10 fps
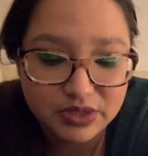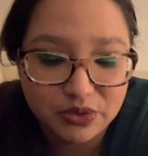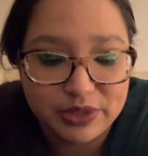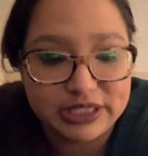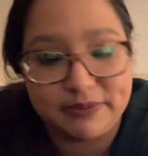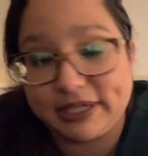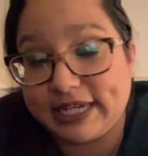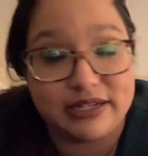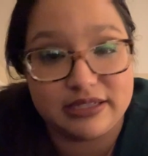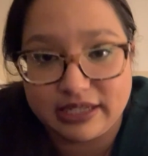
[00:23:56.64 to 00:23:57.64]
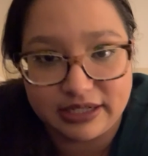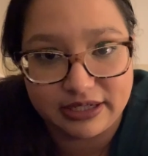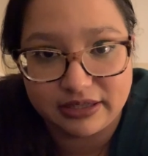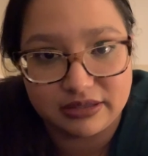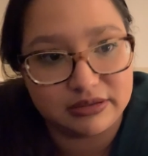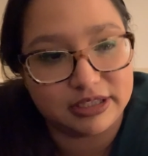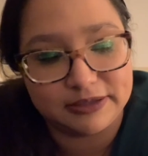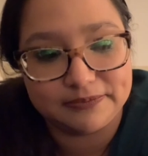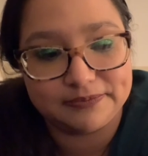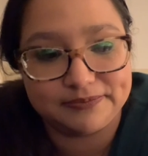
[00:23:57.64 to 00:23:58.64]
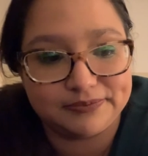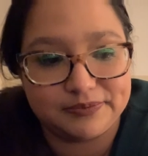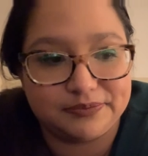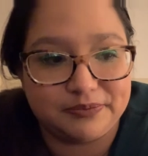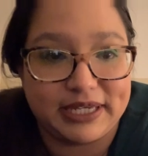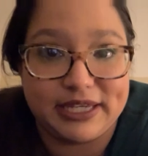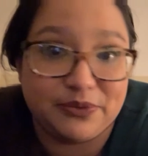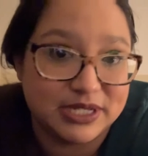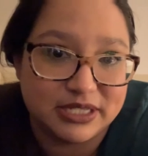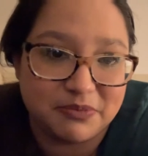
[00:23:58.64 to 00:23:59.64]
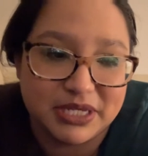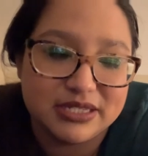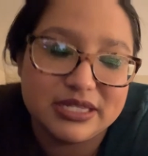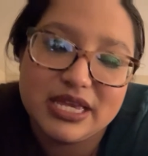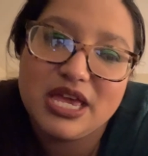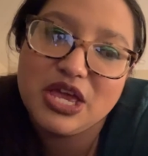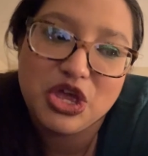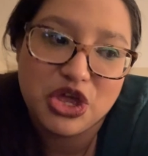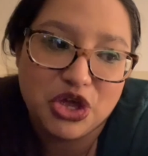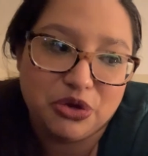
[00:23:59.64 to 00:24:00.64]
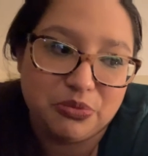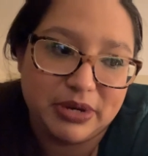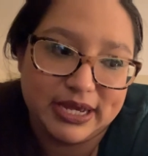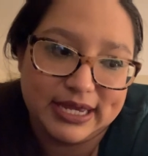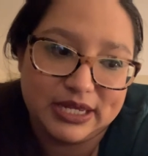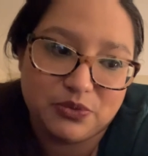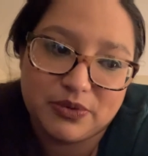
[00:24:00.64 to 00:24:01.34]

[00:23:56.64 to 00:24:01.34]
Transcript: which my dad is not here. May he rest in peace. But we